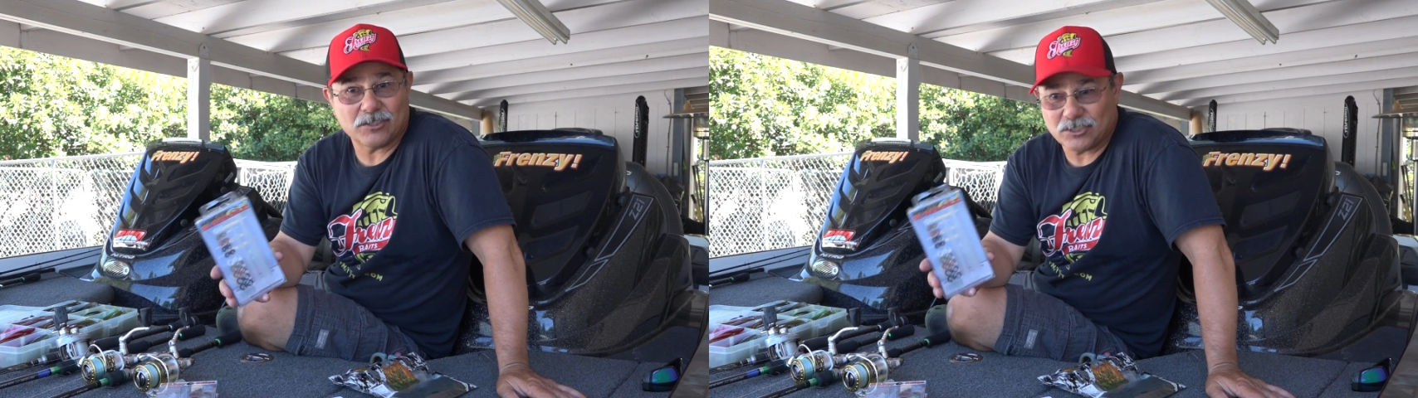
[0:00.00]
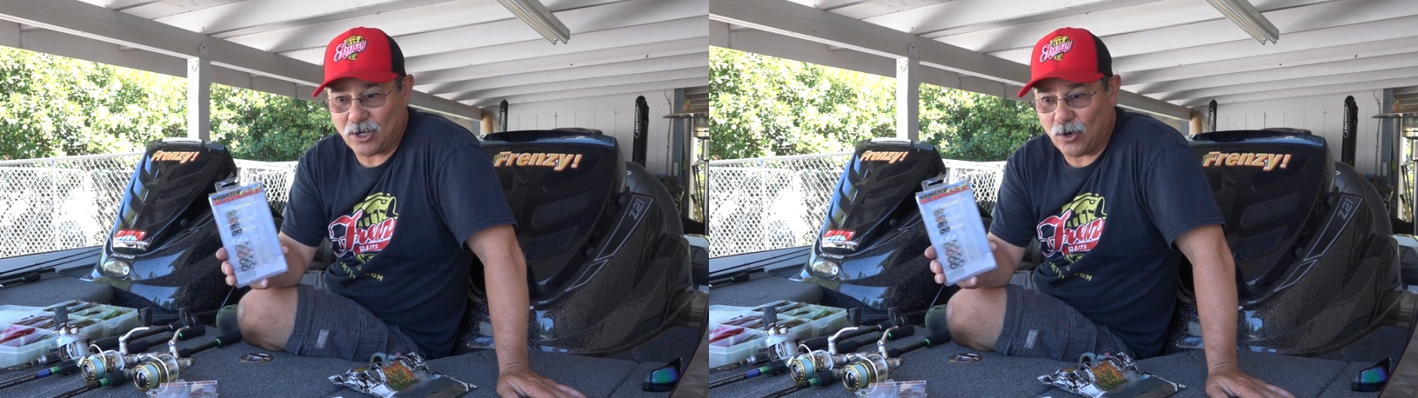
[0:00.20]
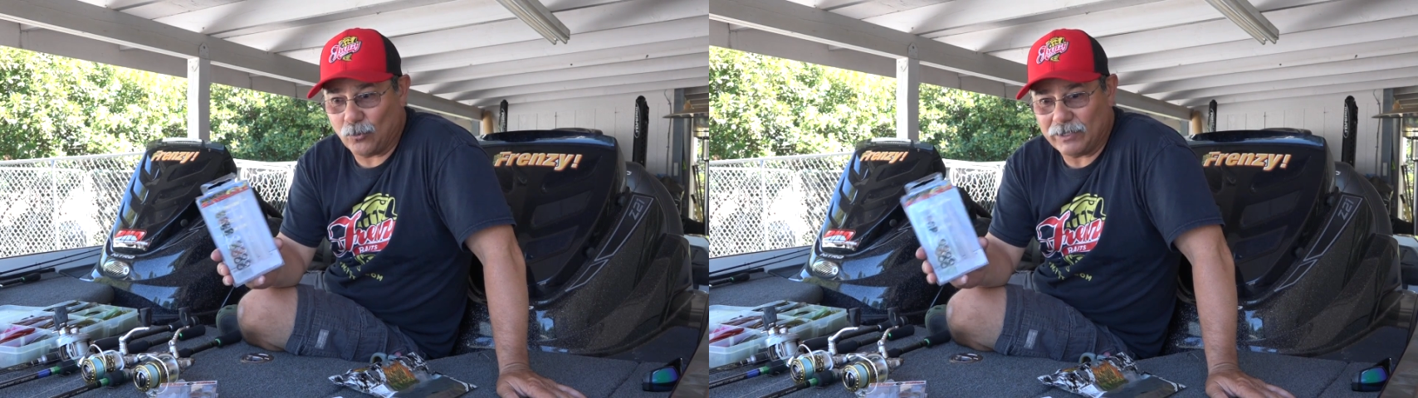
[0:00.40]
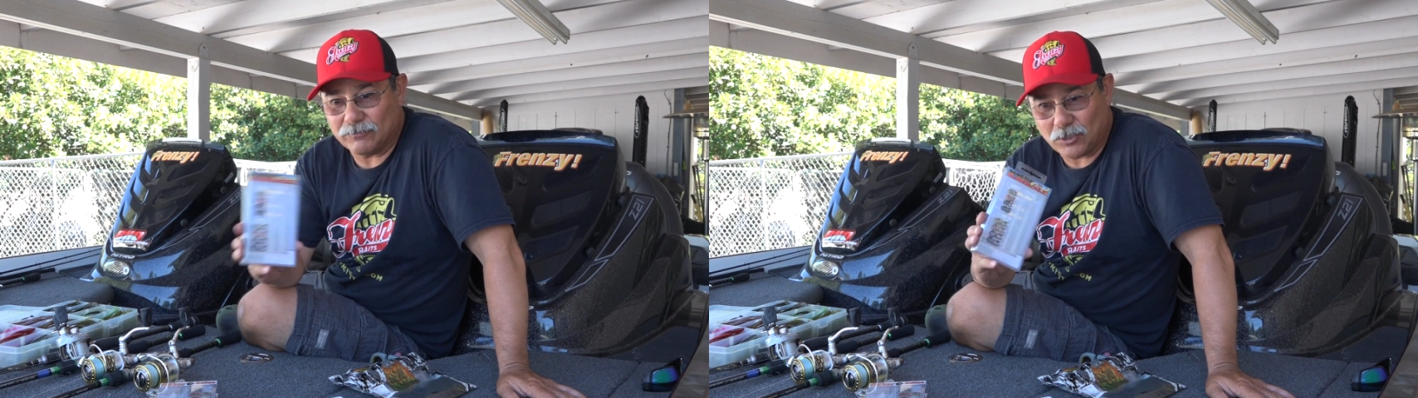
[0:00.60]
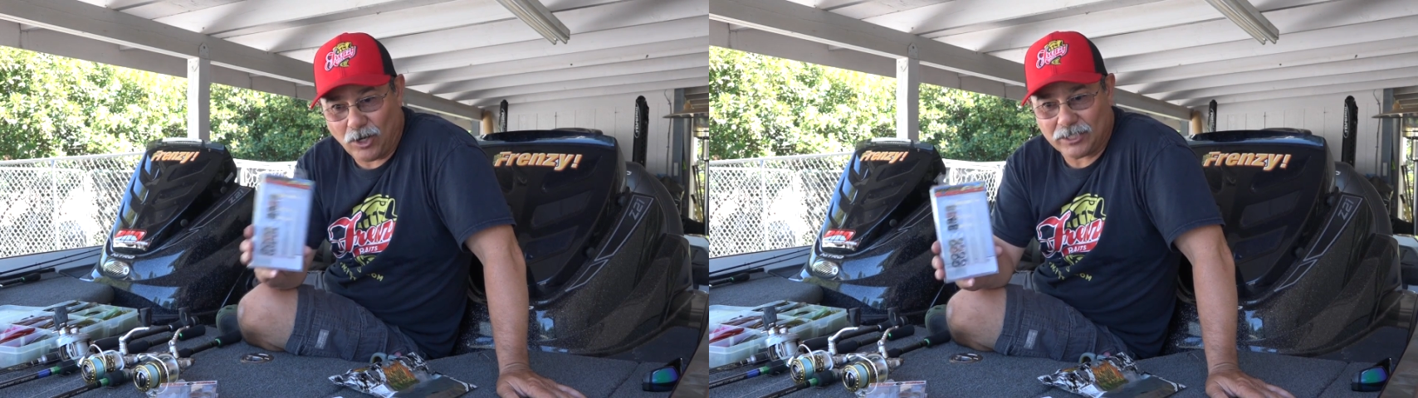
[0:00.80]
so
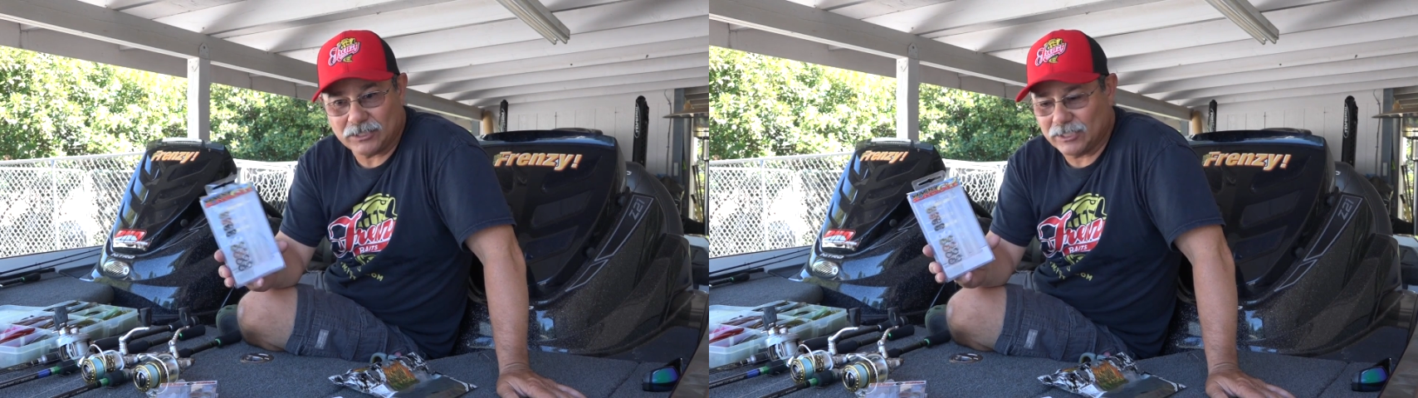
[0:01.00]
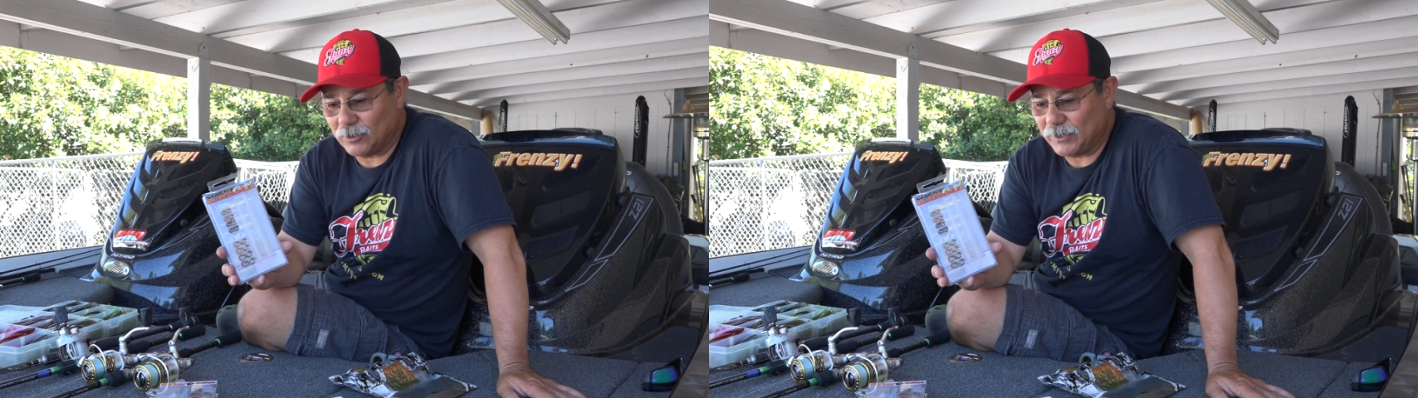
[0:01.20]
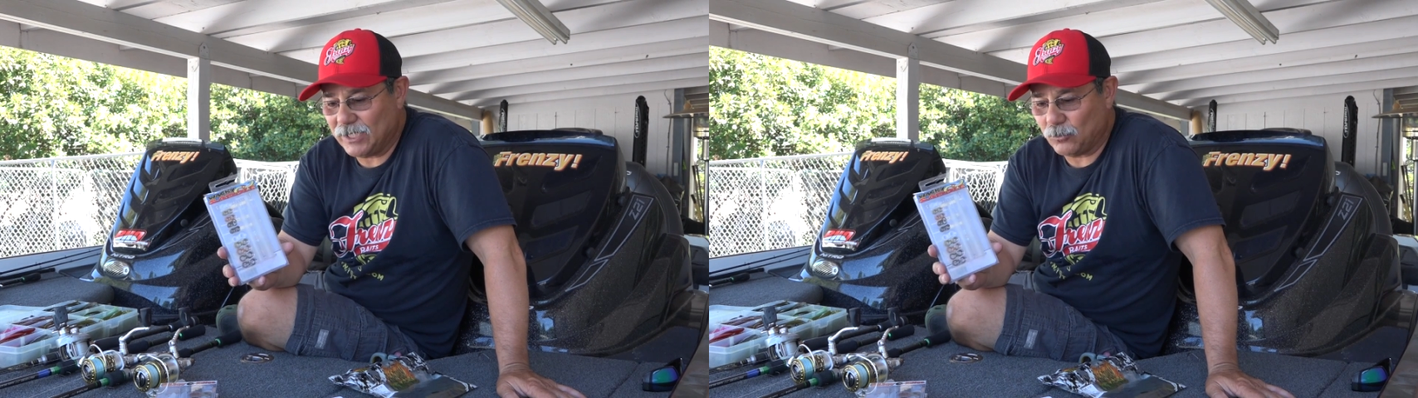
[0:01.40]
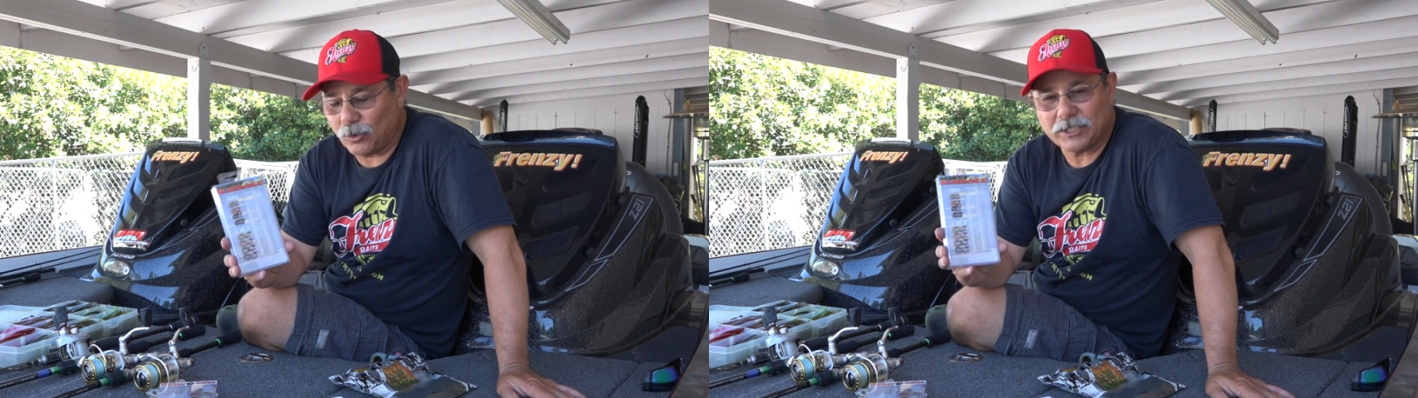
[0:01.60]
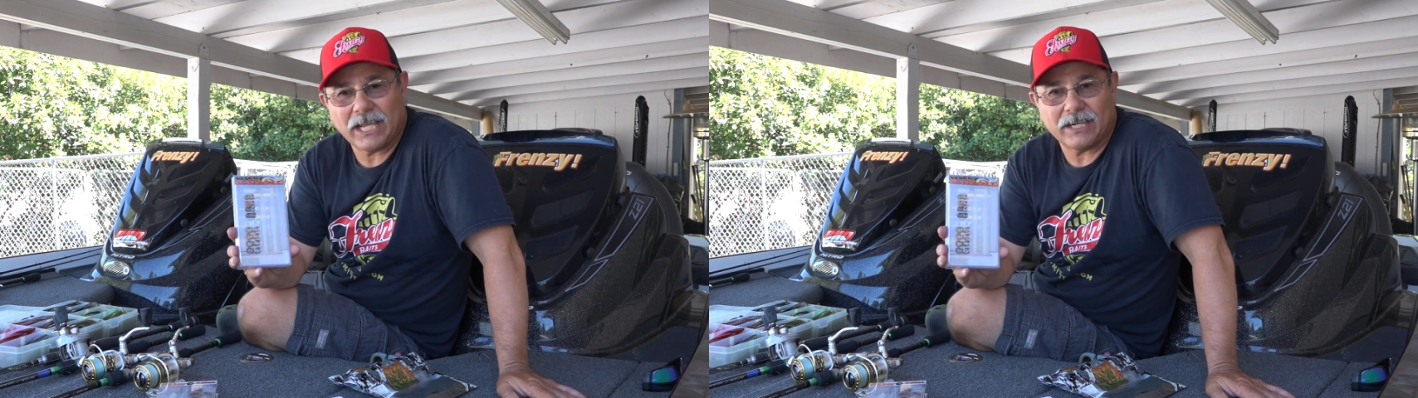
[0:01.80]
we've talked a little bit,
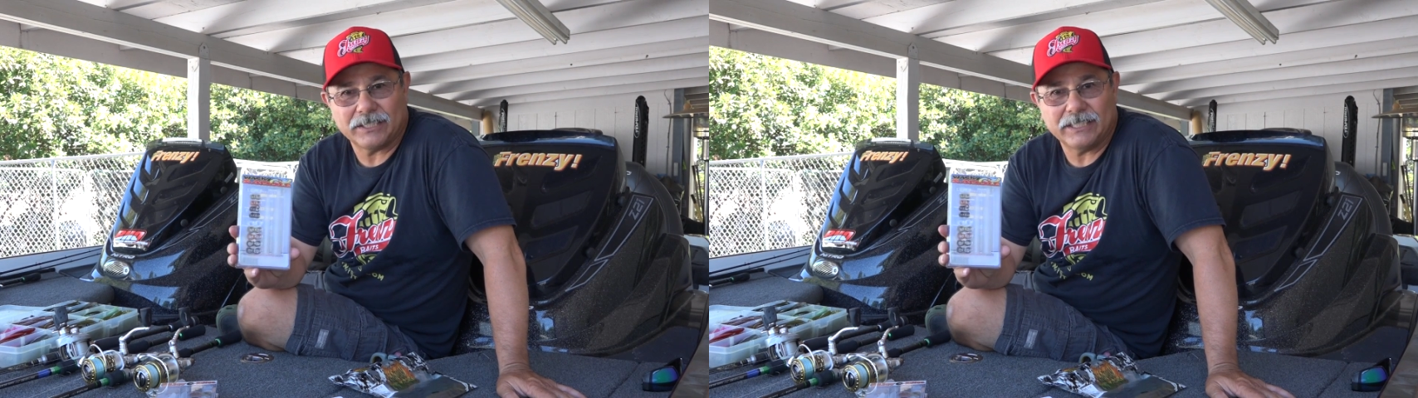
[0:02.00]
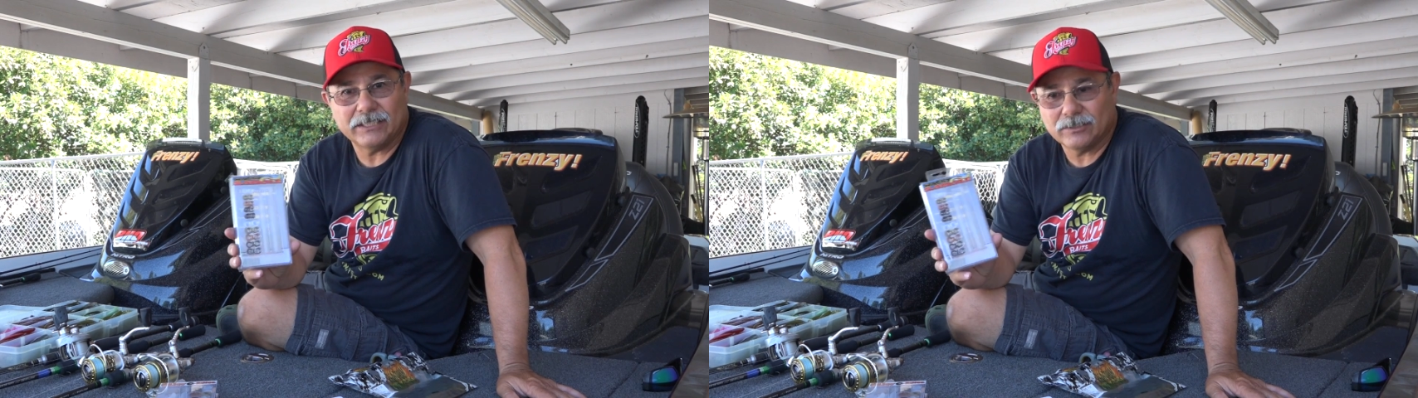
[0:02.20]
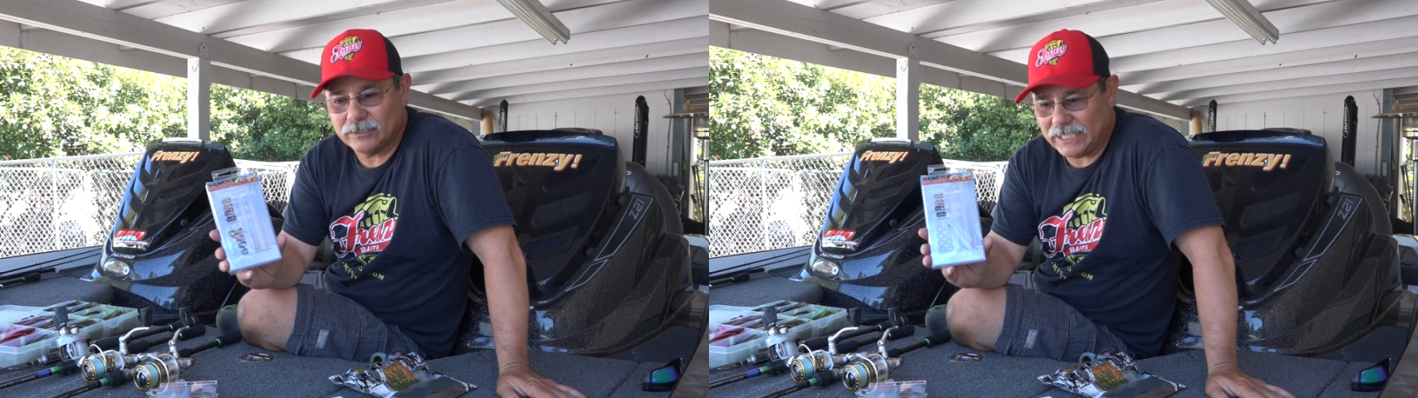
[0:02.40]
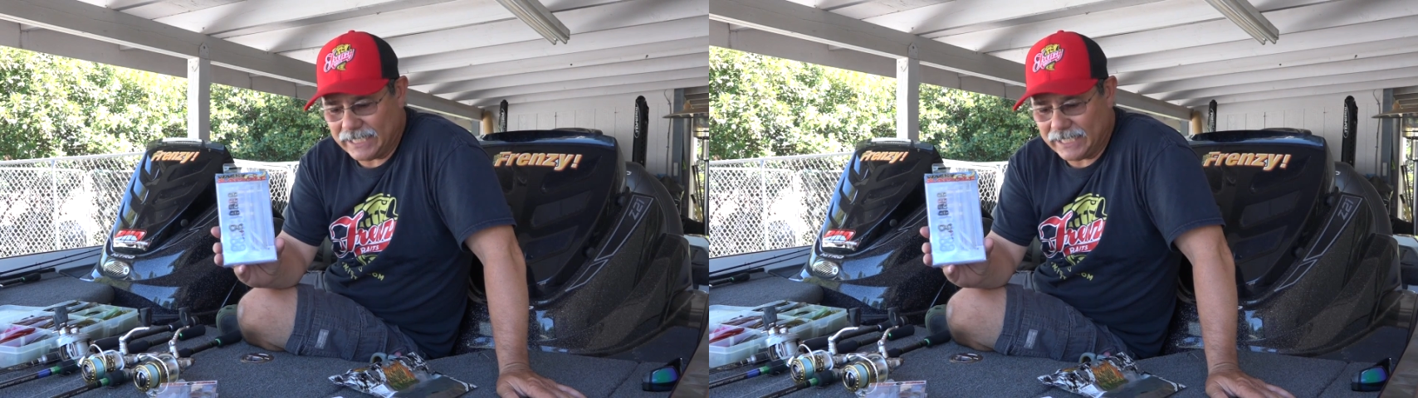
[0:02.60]
worked out a deal,